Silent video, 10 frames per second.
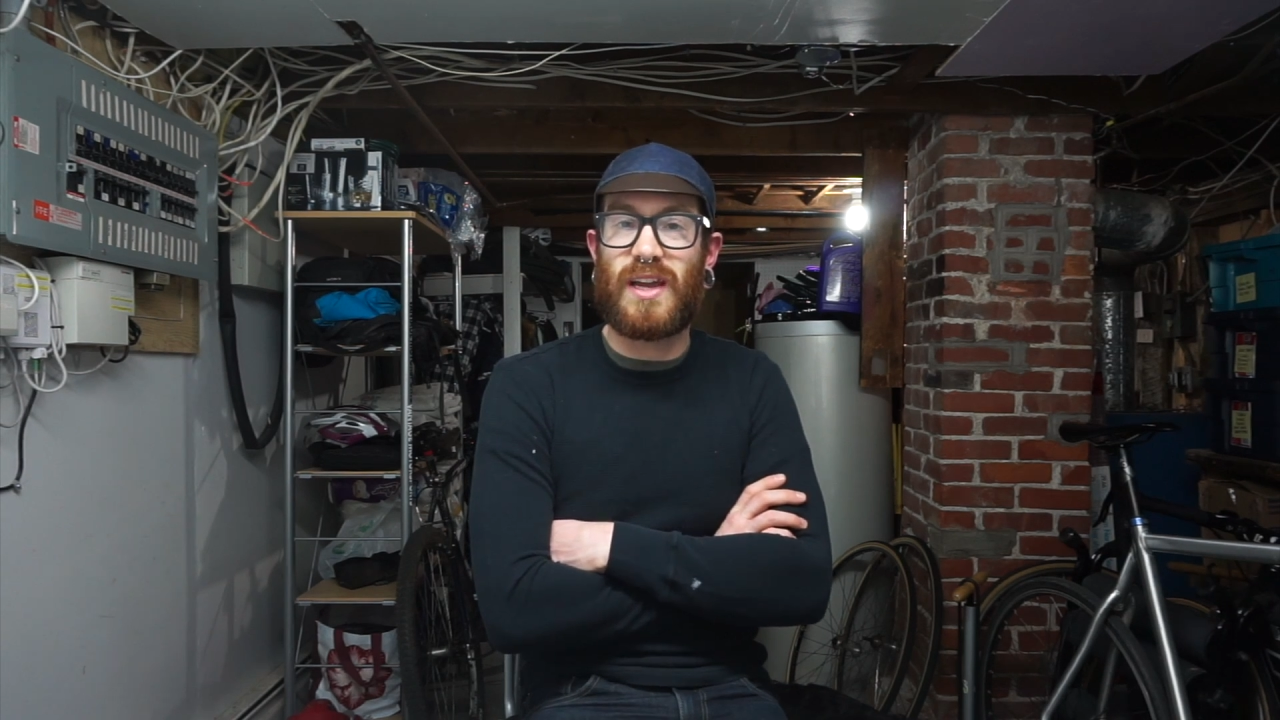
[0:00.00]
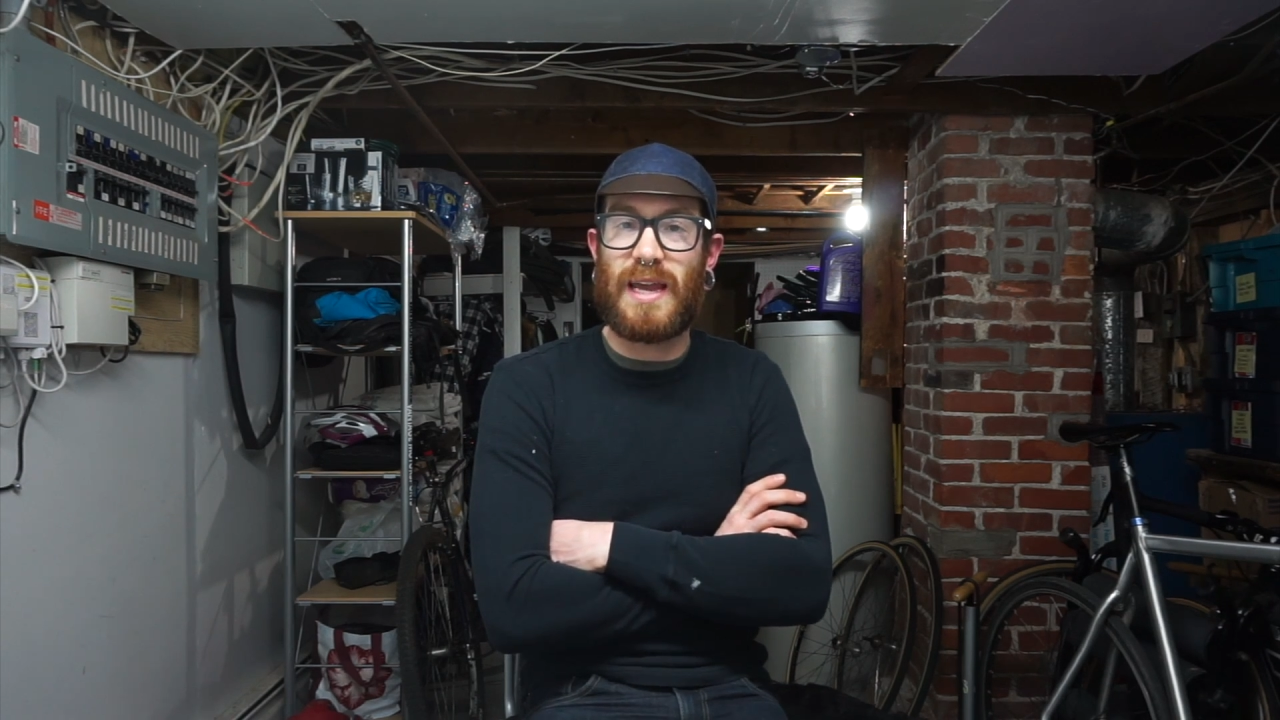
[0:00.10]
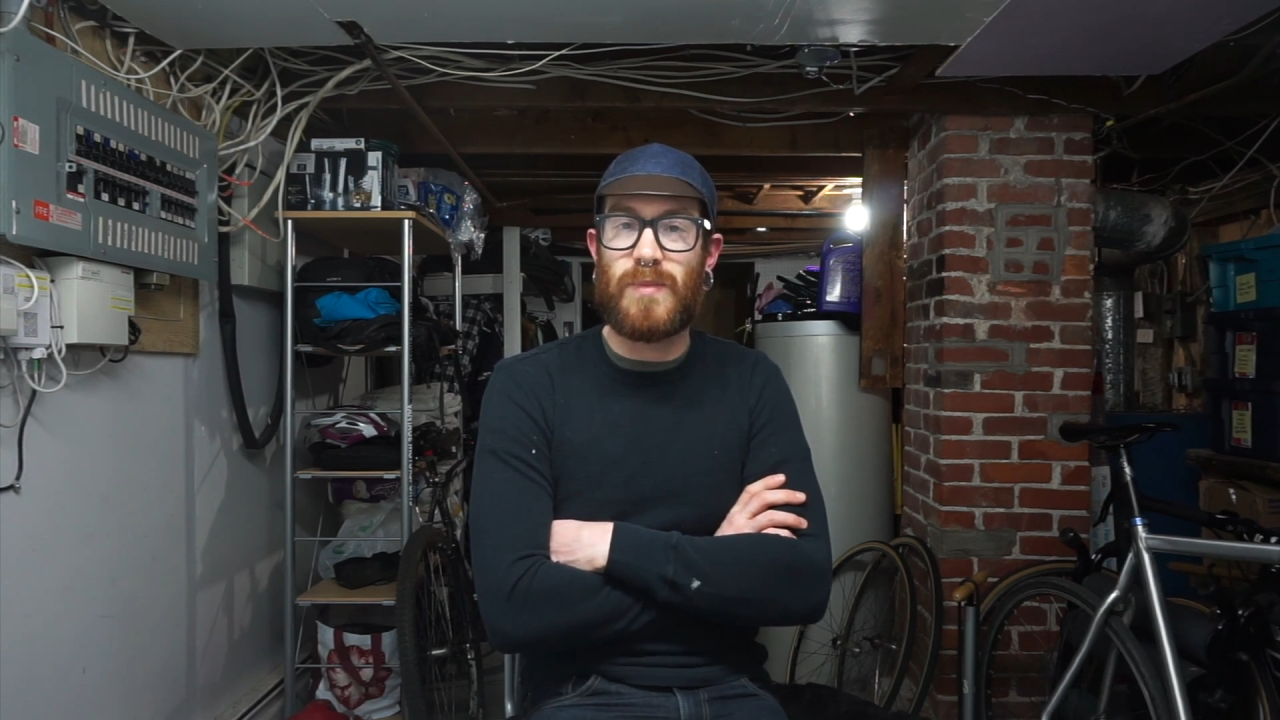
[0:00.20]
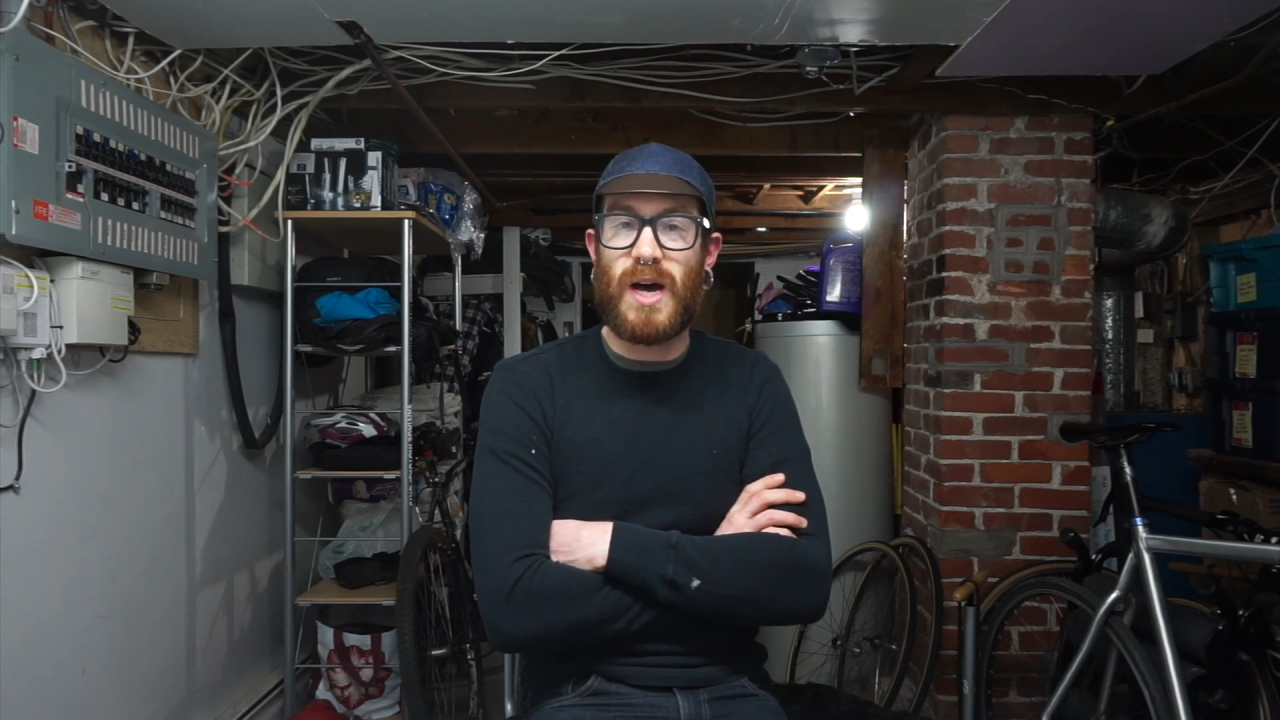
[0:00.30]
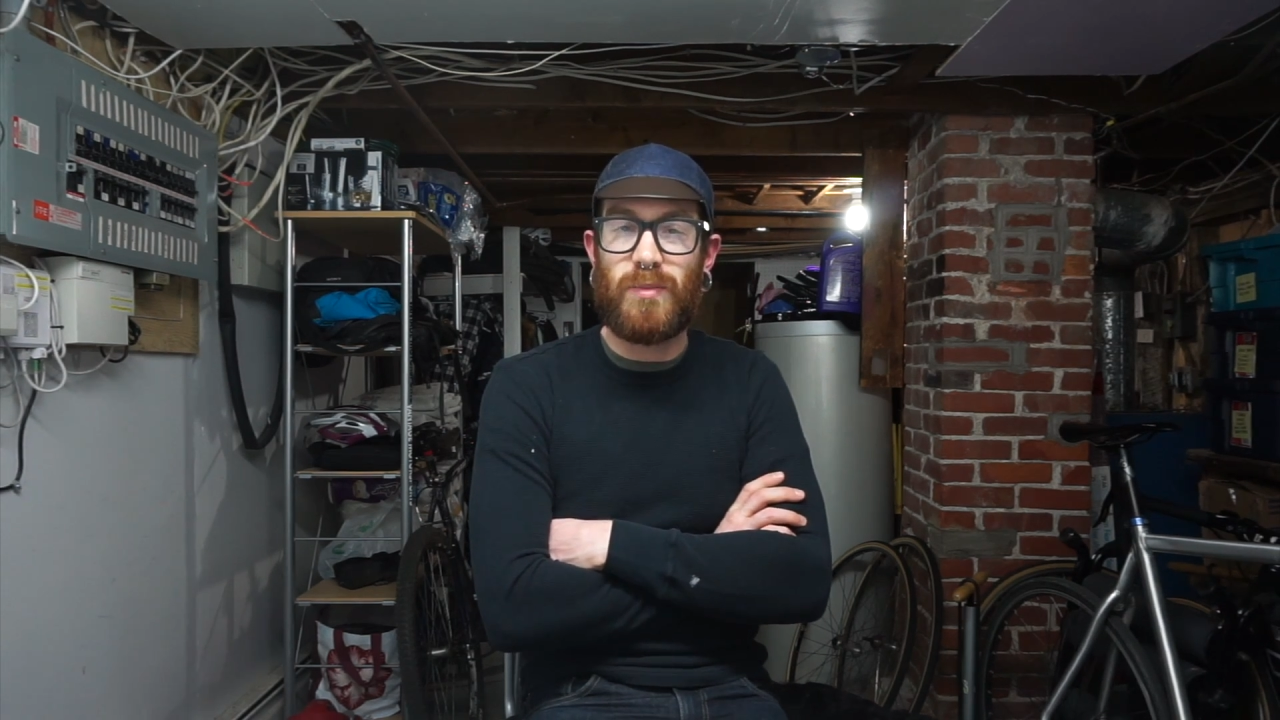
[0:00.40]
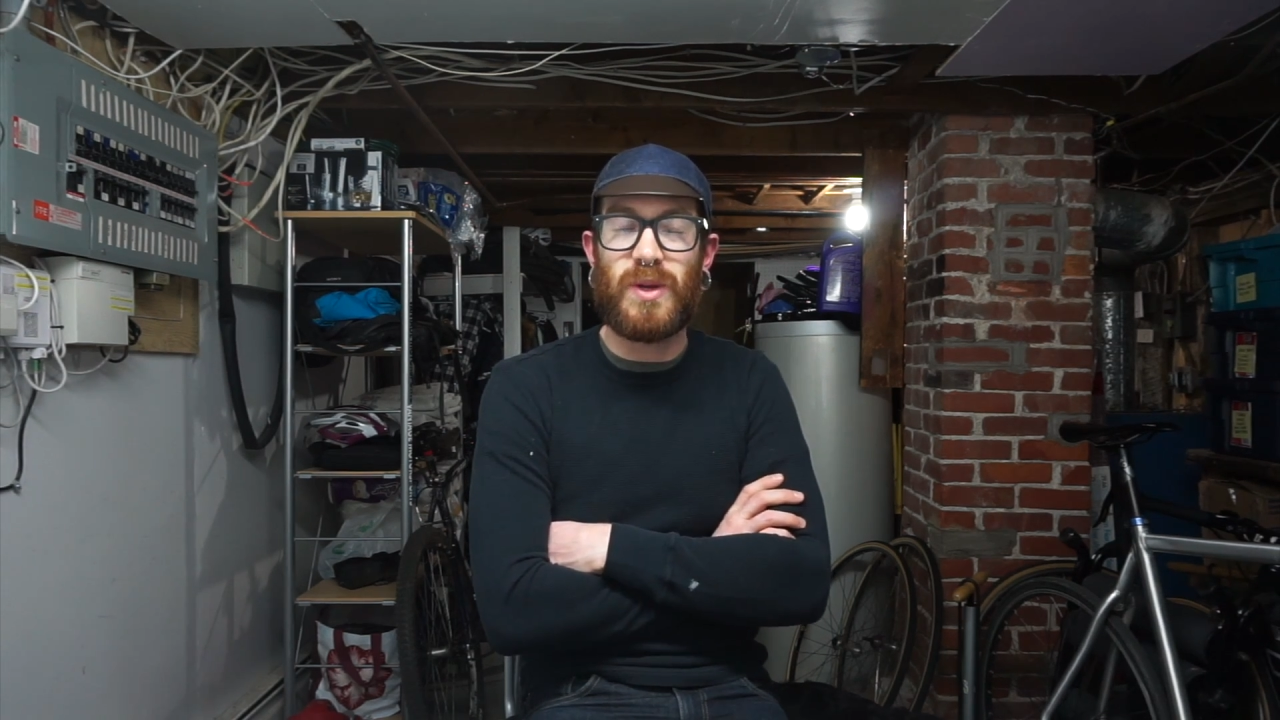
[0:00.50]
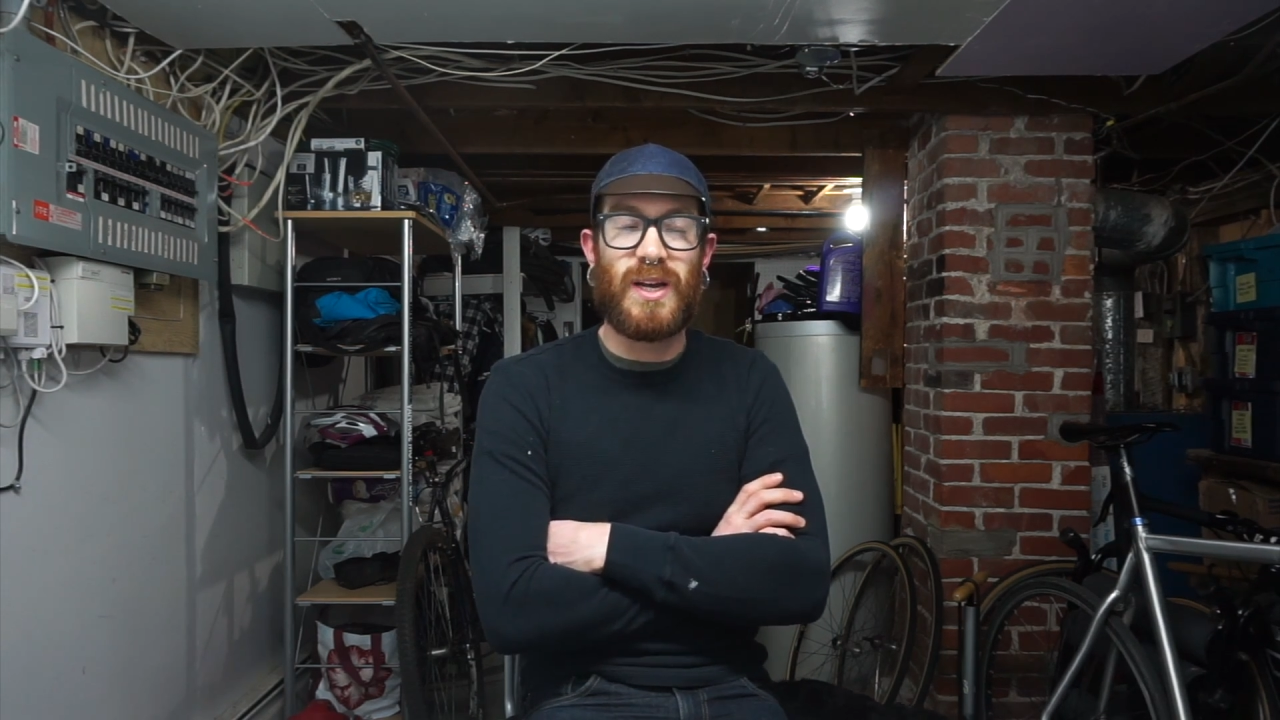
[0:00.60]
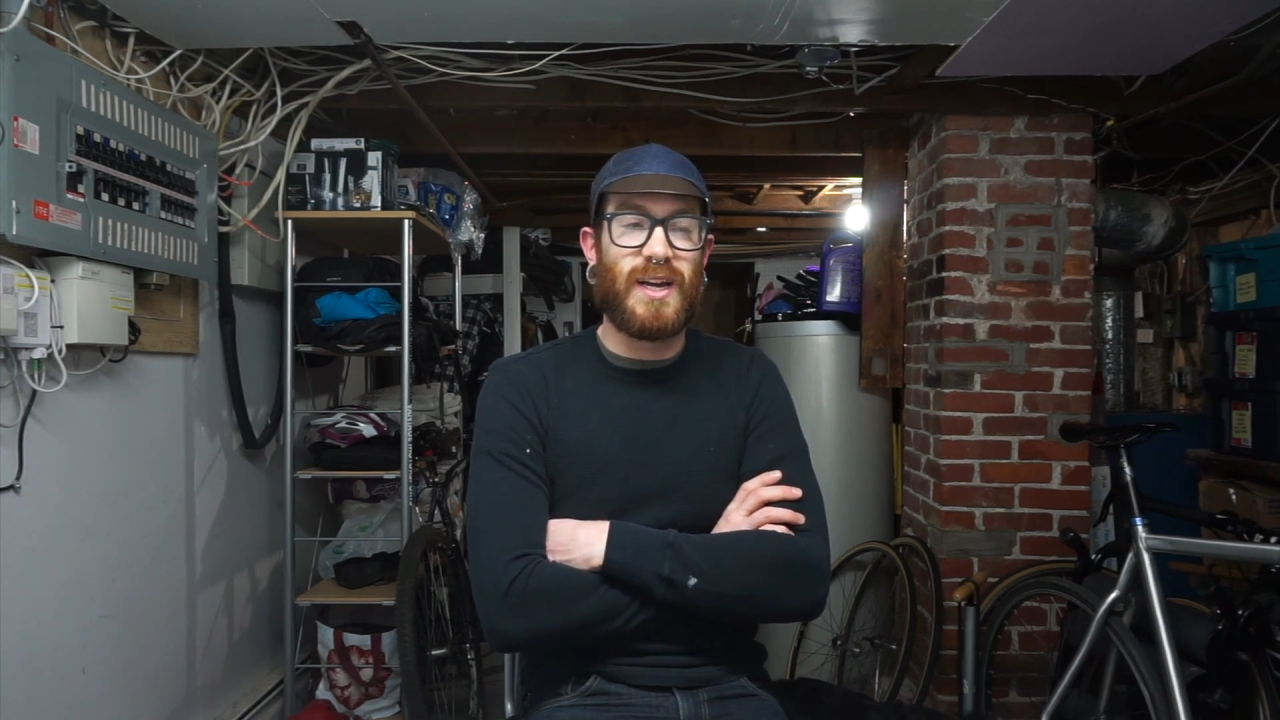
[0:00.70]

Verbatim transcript: came up